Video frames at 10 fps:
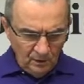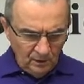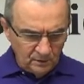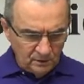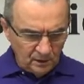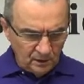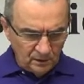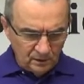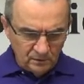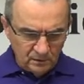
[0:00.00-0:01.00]
and
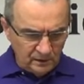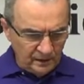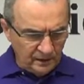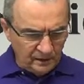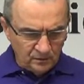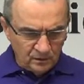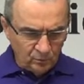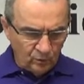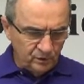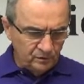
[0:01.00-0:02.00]

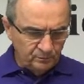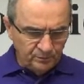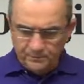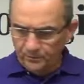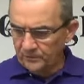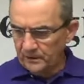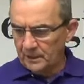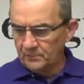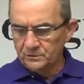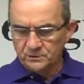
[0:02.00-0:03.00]
and one of the people that
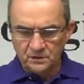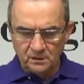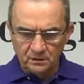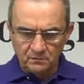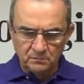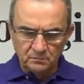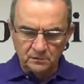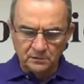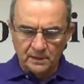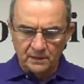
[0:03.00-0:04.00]
I was
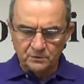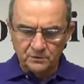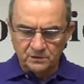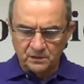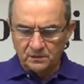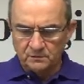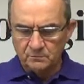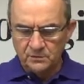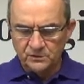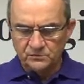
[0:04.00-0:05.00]
that I was
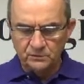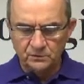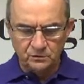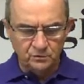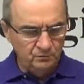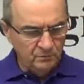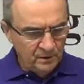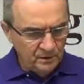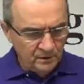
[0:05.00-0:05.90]
ministering to,